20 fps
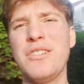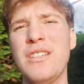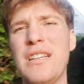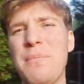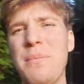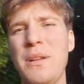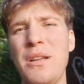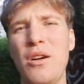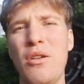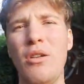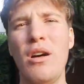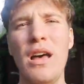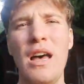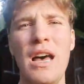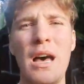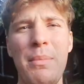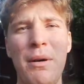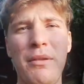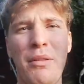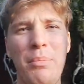sure to let me know
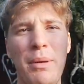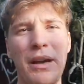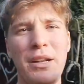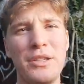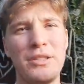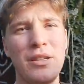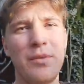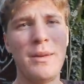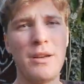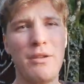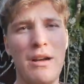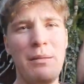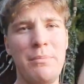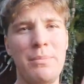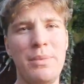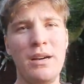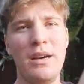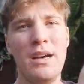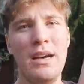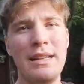about the pictures of my
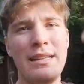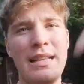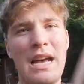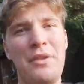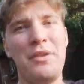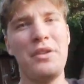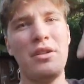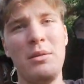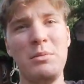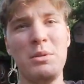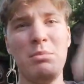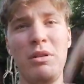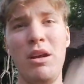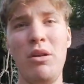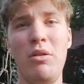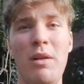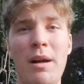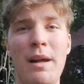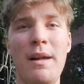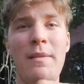grandpa down in the comments
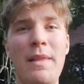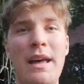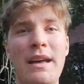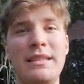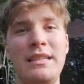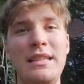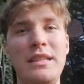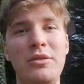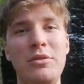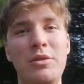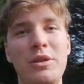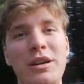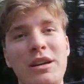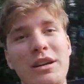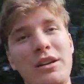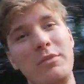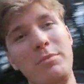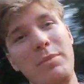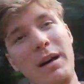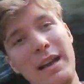below. I'll see you.
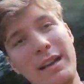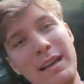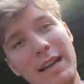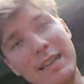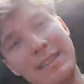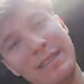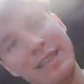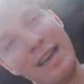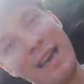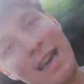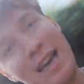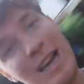Goodbye, guys.